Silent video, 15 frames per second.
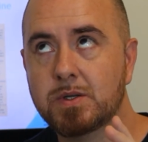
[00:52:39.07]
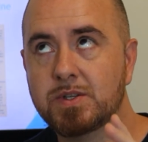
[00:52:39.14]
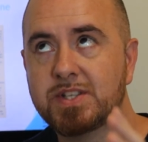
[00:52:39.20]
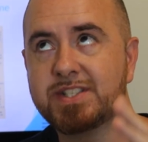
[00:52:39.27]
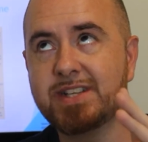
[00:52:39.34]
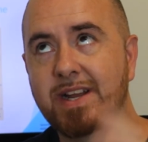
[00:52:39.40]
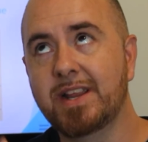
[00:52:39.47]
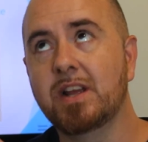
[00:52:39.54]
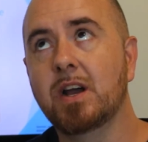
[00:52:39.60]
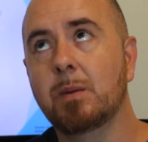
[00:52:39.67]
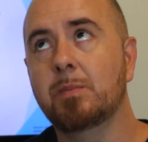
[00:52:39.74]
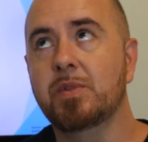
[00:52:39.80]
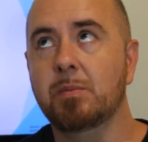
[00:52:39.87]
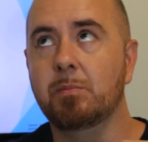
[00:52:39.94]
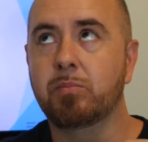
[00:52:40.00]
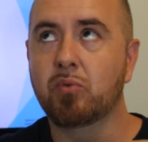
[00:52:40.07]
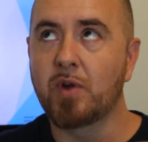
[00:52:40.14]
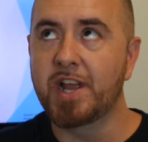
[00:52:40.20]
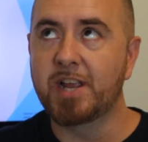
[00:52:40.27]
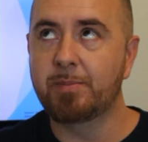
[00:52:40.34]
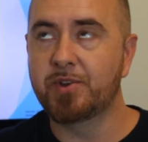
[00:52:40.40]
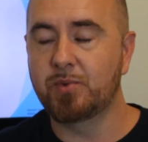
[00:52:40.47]
setting up the
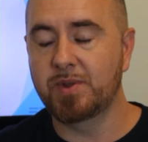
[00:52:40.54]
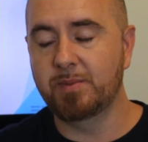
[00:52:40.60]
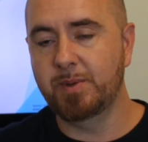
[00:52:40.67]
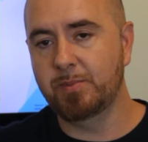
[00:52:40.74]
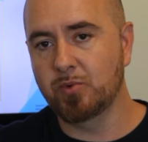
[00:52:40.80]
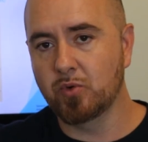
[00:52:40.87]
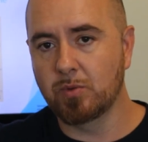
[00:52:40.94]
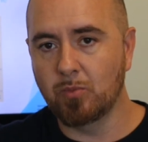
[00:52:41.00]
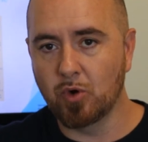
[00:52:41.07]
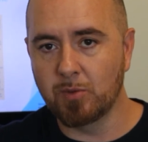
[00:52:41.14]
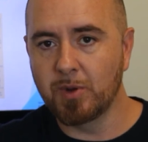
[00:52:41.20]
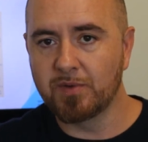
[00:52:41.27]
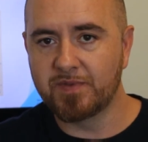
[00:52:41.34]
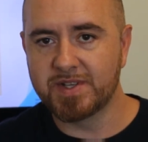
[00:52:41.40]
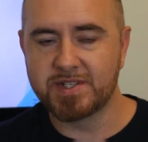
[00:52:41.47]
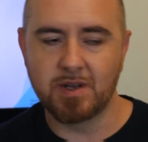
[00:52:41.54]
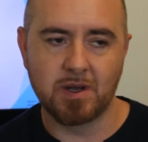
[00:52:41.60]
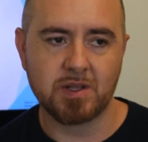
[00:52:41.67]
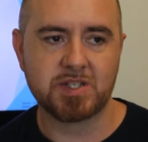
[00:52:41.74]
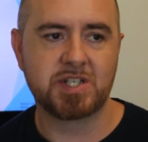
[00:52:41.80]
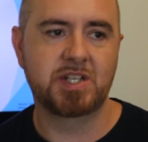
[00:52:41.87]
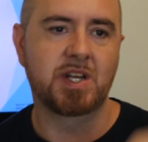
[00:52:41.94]
break between the people who are more about
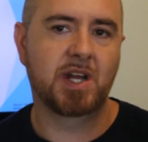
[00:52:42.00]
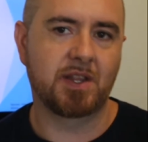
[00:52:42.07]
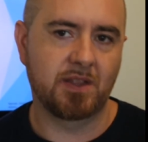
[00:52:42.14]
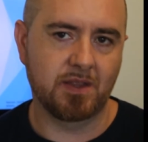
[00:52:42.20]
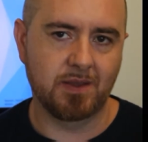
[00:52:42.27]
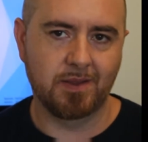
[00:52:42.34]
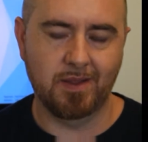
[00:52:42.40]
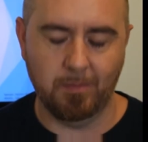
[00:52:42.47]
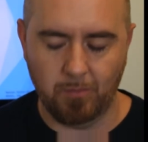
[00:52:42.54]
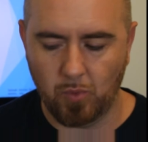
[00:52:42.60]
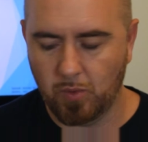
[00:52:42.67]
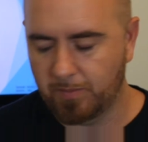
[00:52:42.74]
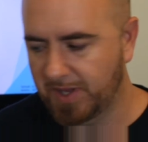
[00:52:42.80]
physiology and the